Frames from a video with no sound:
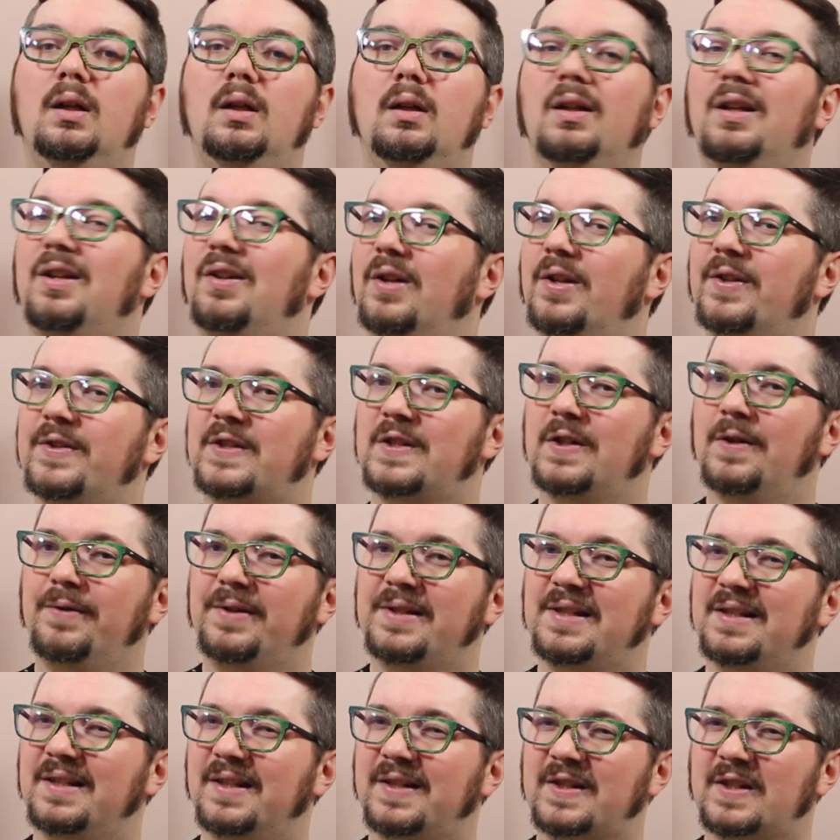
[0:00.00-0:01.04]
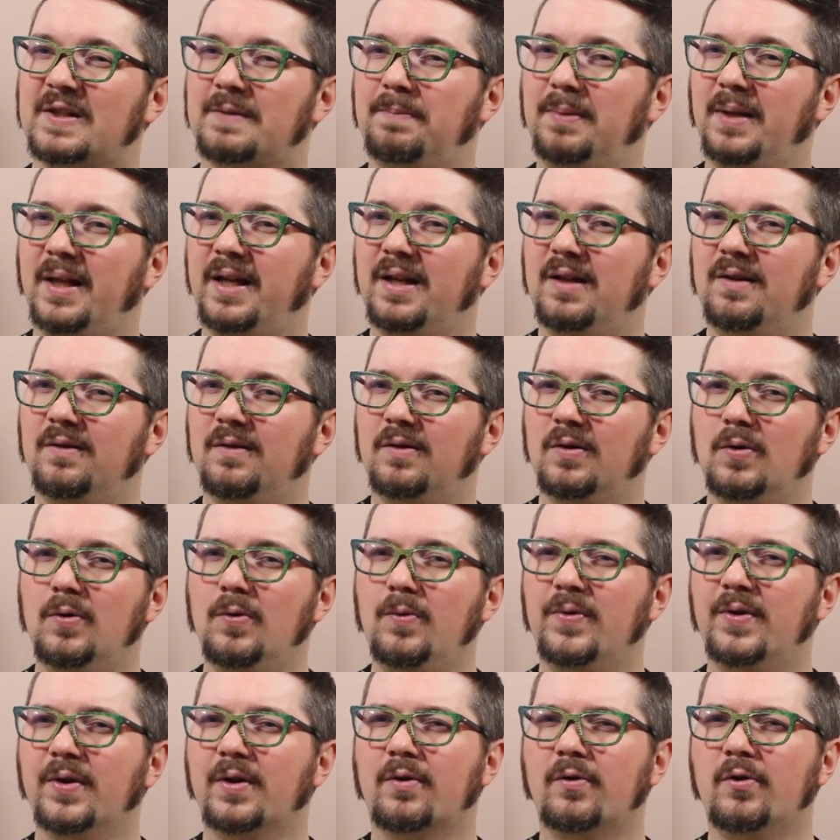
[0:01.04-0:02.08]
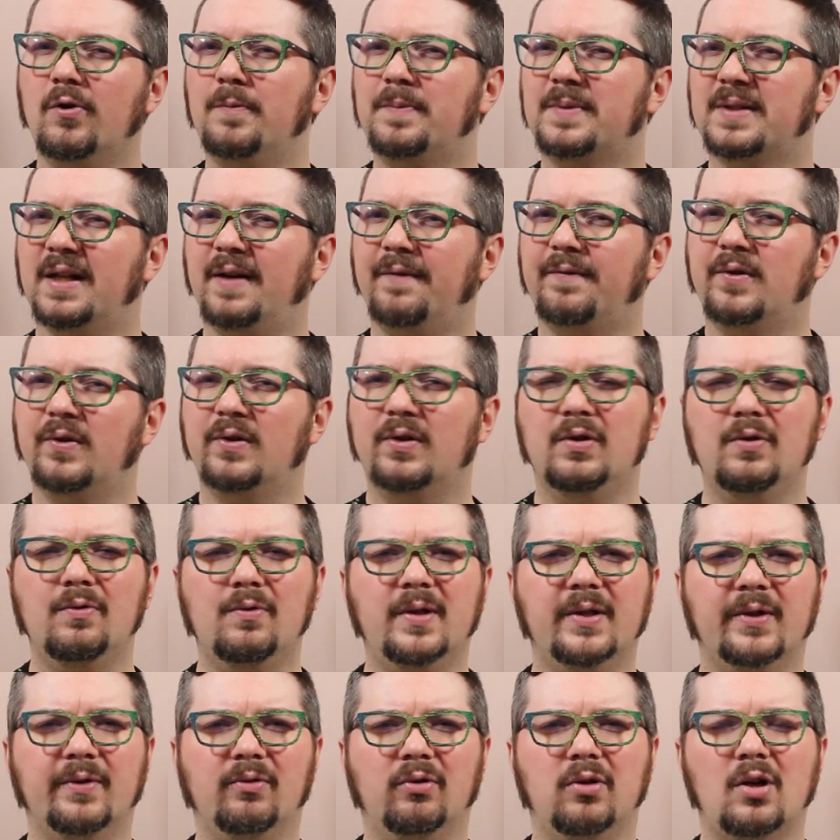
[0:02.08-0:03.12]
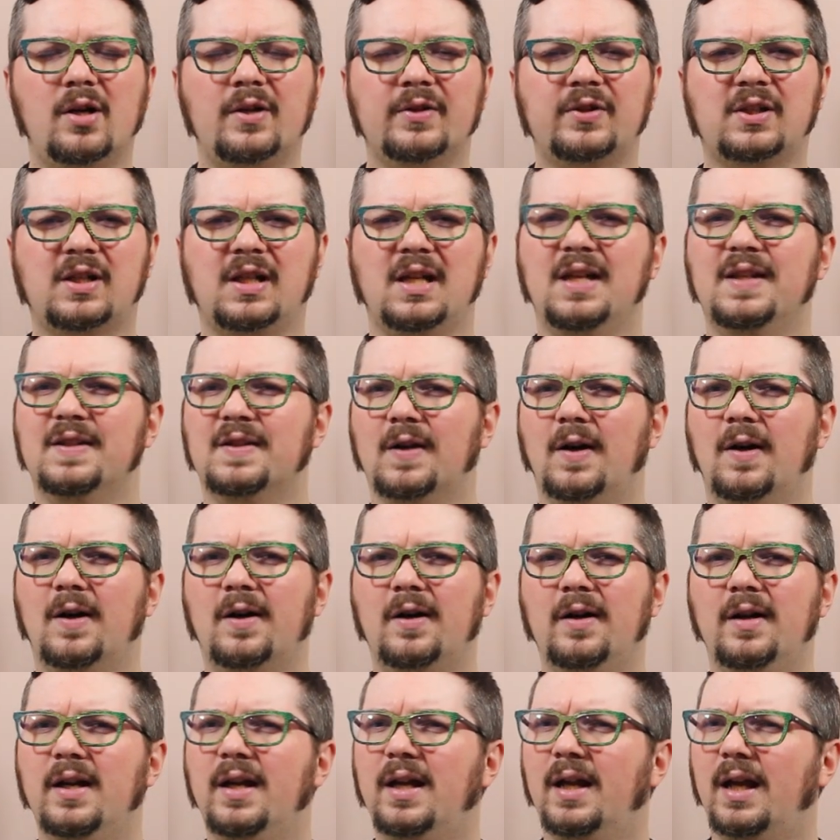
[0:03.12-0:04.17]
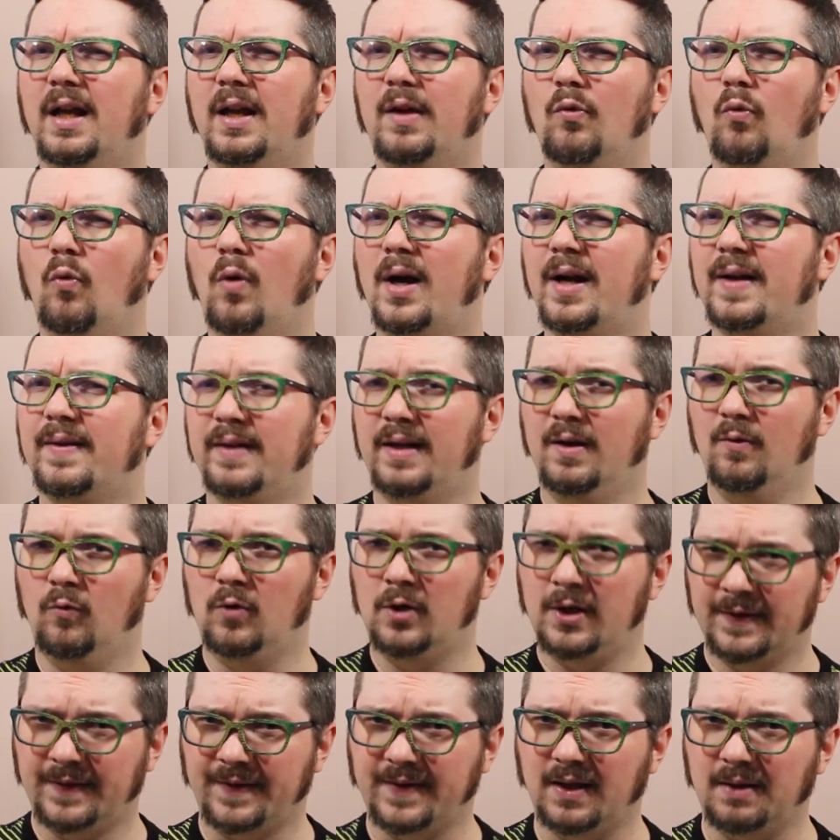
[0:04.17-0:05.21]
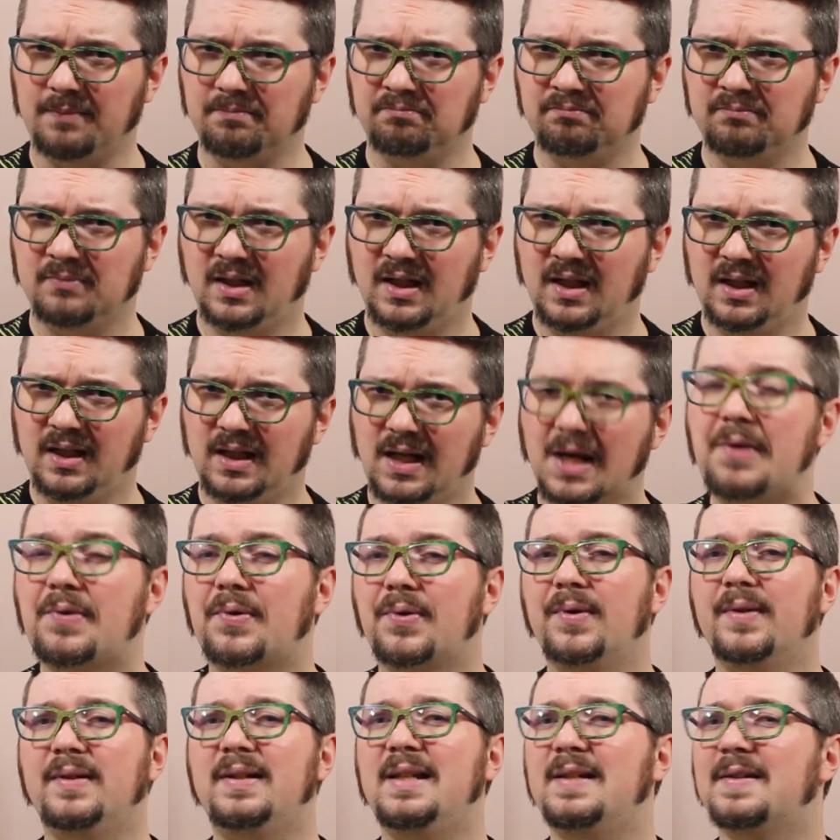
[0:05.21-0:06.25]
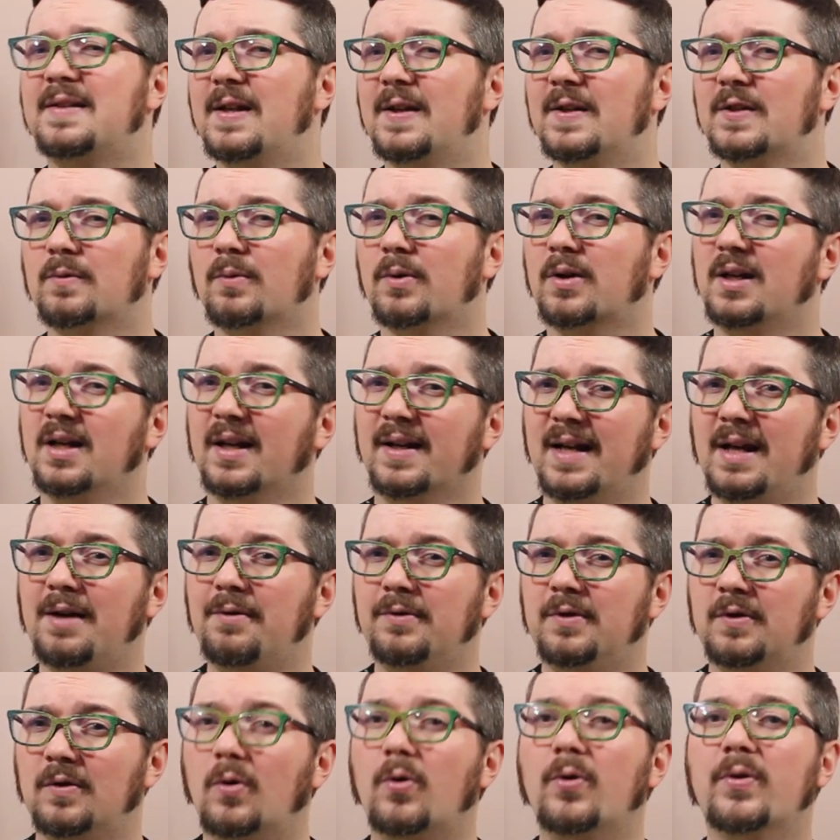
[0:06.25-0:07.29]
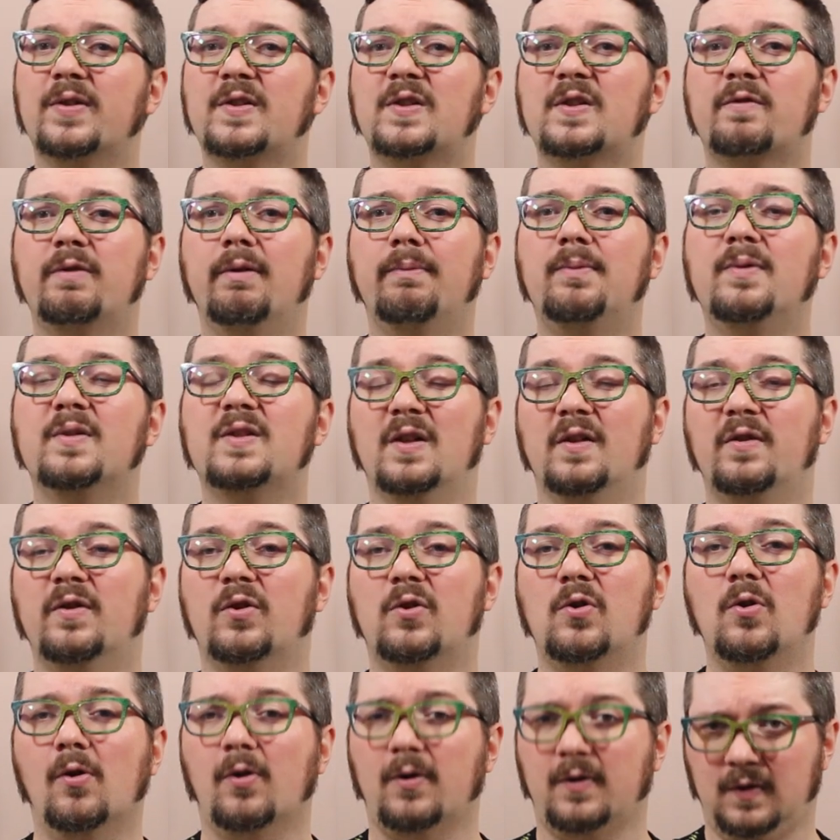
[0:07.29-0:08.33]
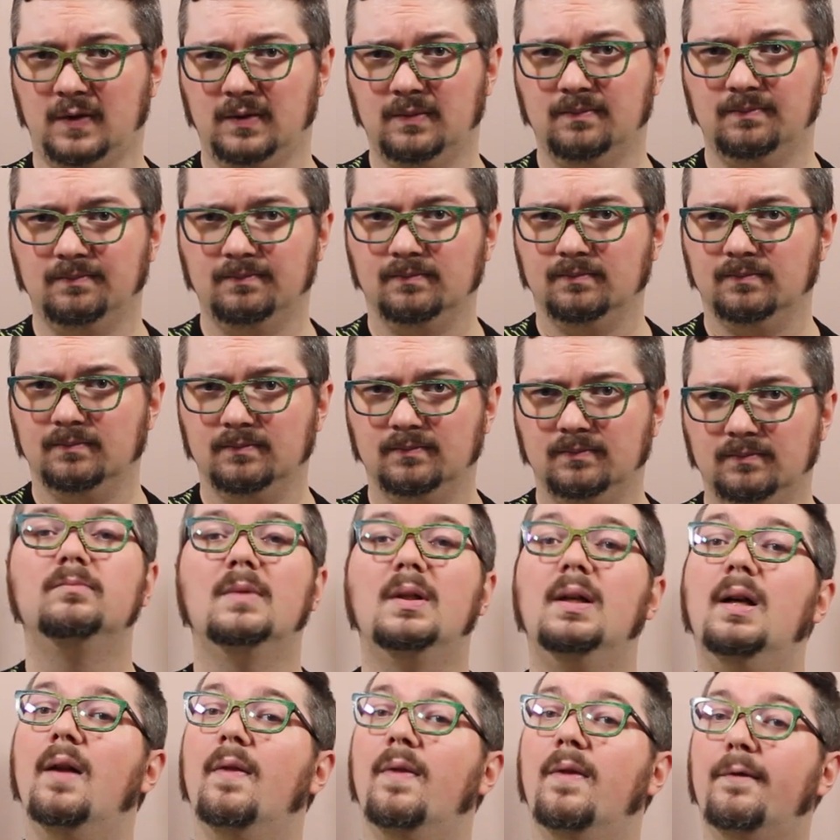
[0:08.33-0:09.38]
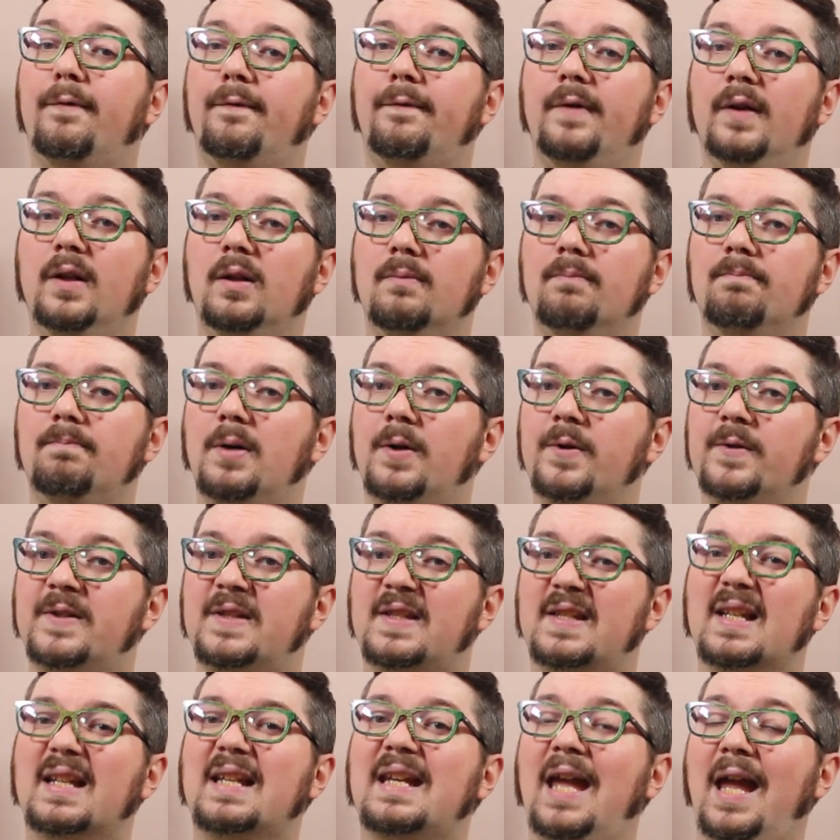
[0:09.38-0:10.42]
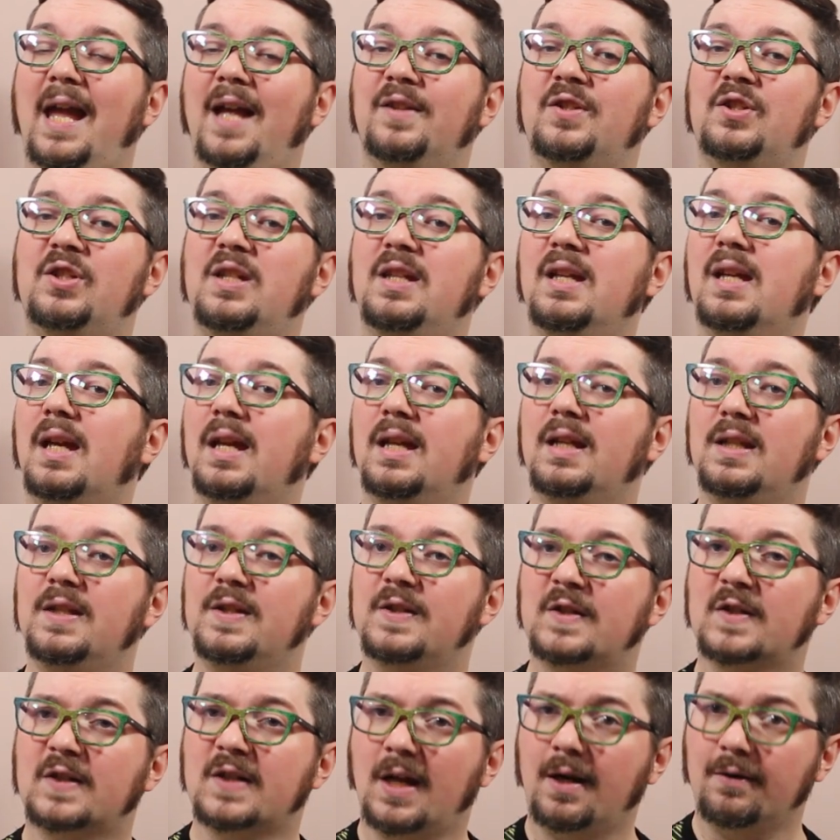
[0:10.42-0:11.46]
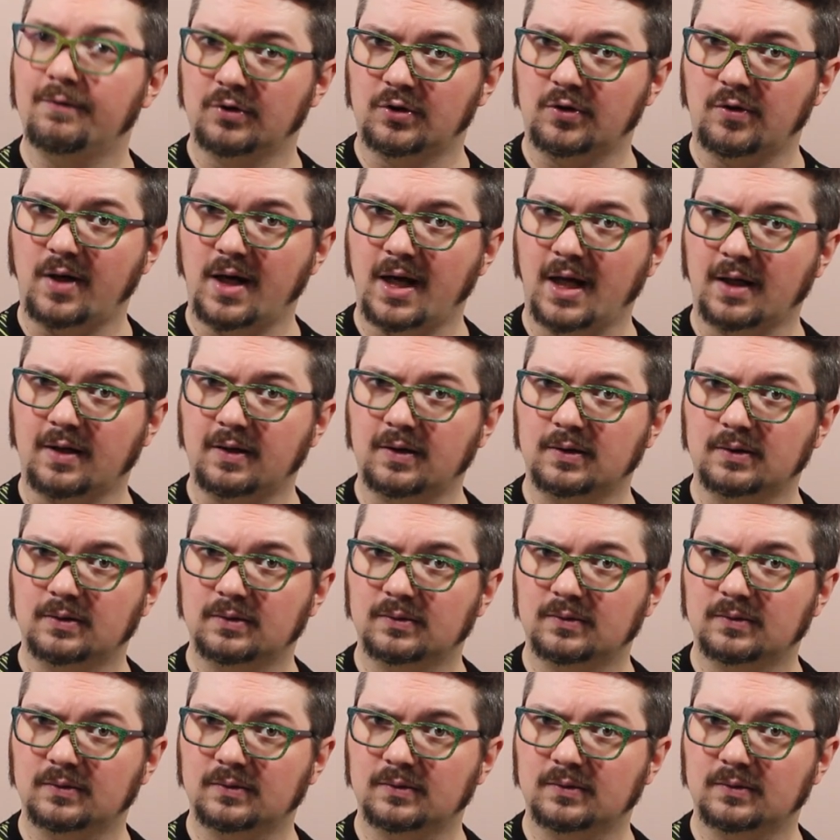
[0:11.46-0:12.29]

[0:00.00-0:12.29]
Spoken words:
It also isn't explained who the groups after the nuclear launch keys are and why they want them. Either the details were cut out or the script was undercooked. The film boasts a catchy 80s soundtrack.